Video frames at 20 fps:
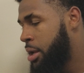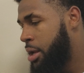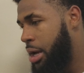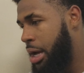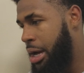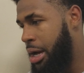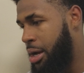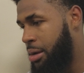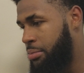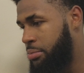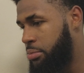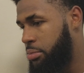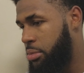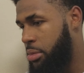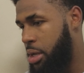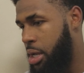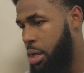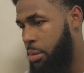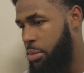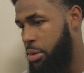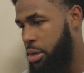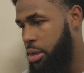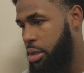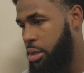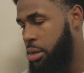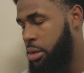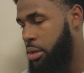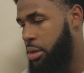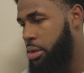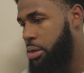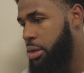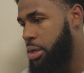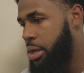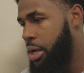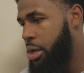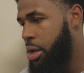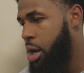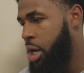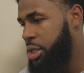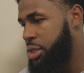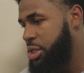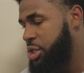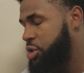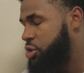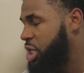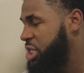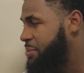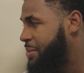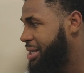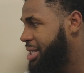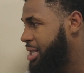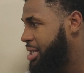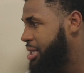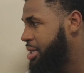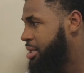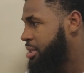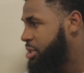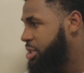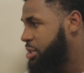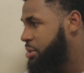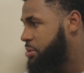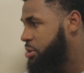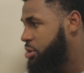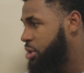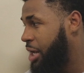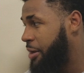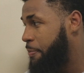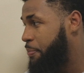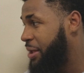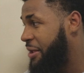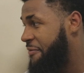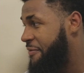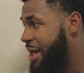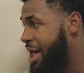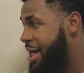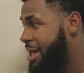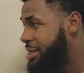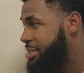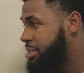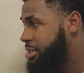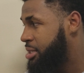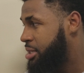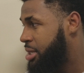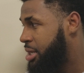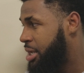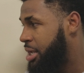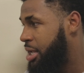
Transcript: Um, I mean, honestly just trust my key, just trying to play fast.